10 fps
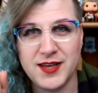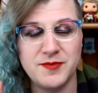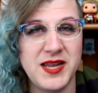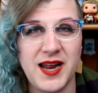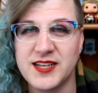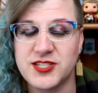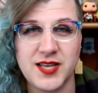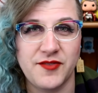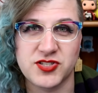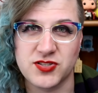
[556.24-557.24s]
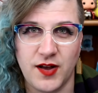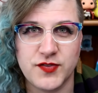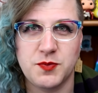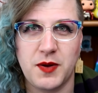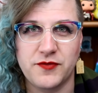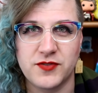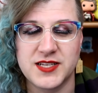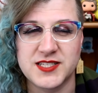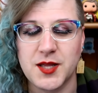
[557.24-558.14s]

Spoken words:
admit, I just have a soft spot for this.